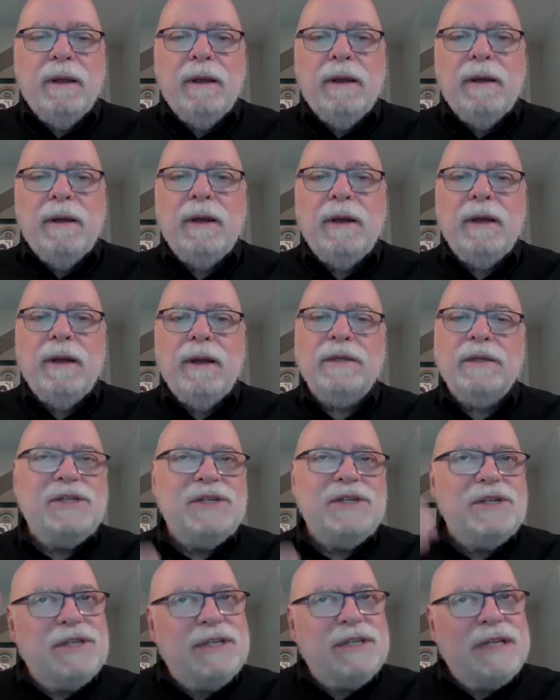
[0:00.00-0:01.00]
uh,
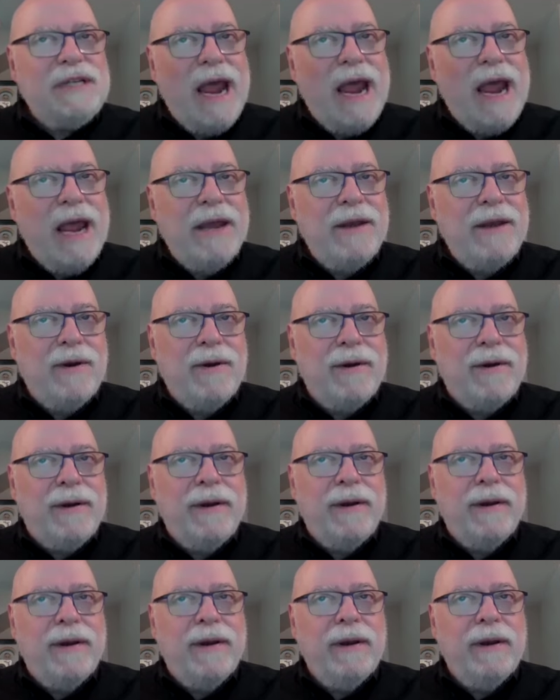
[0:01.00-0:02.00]
standard
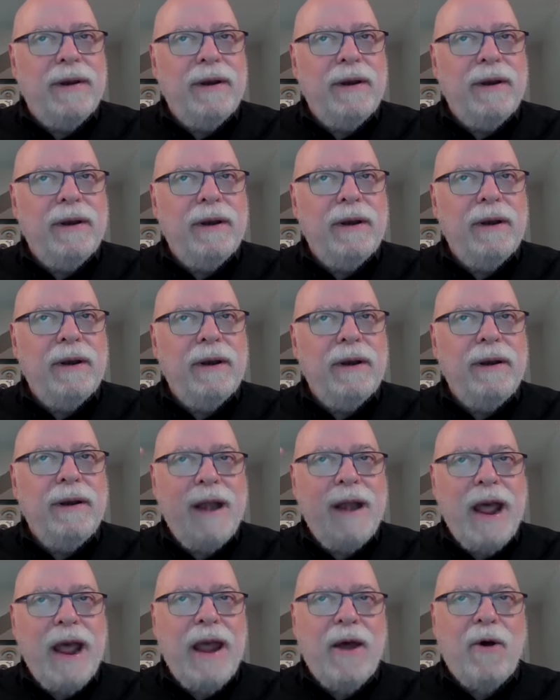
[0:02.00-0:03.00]

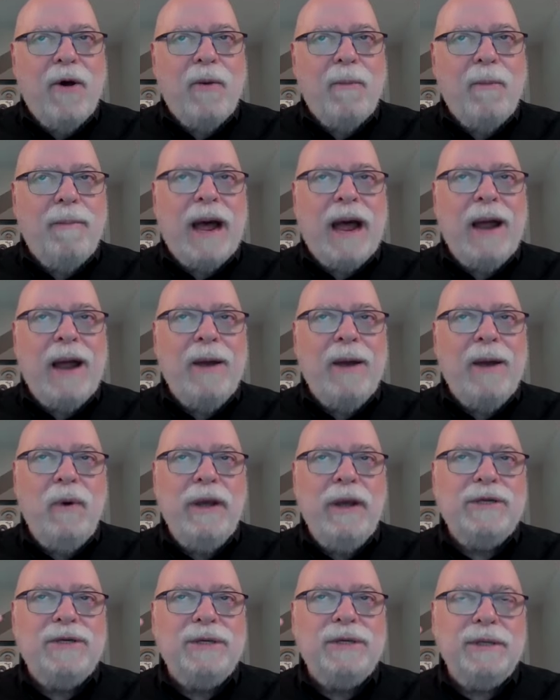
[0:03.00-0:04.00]
now by
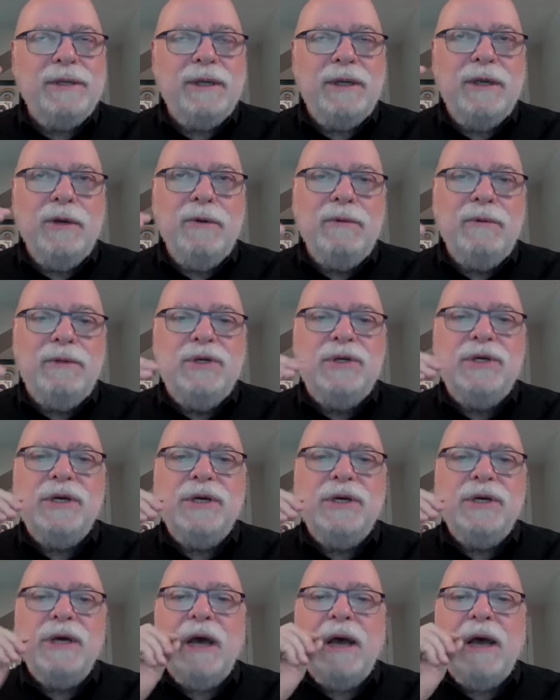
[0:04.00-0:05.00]
which you
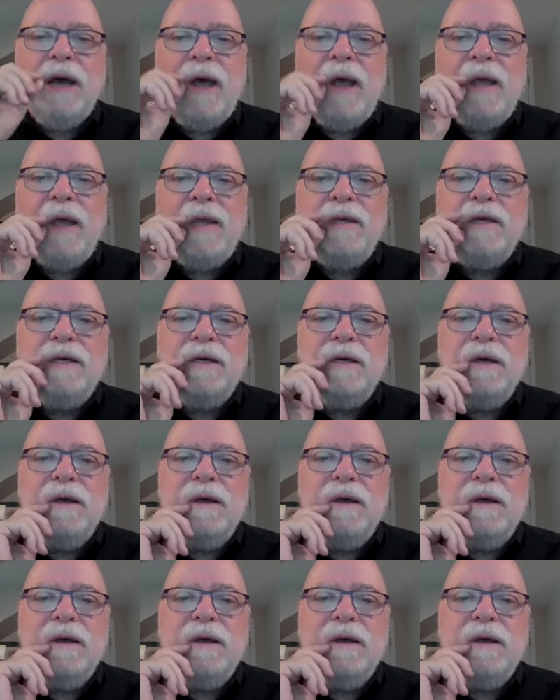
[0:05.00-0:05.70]
judge